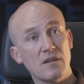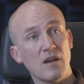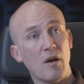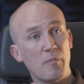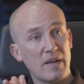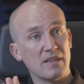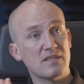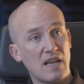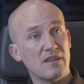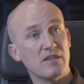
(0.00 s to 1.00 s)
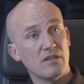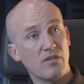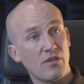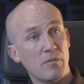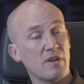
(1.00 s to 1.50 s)
a better standard of
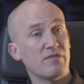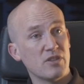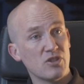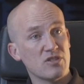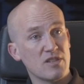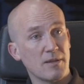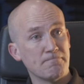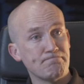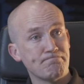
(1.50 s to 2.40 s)
thermal efficiency.